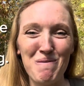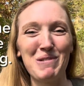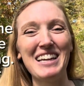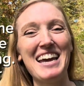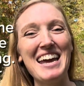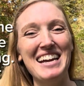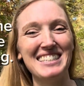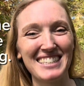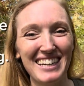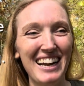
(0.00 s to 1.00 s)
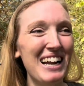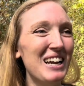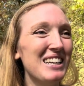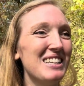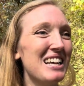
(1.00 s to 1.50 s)
Please.
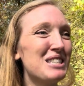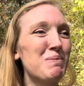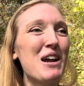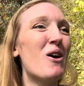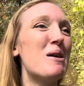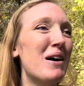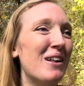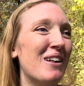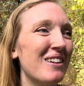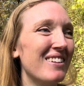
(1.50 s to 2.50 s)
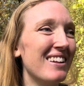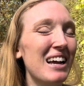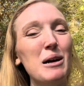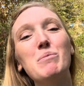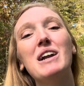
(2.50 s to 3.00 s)
Let's be normal,
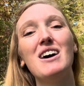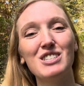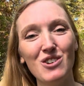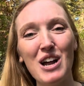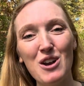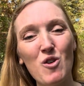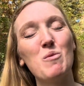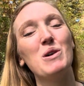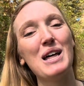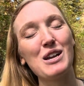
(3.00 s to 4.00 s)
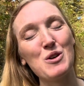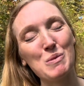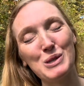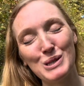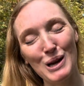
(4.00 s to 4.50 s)
but also not normal like
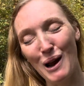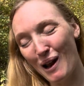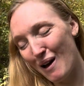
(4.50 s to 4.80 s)
normal society.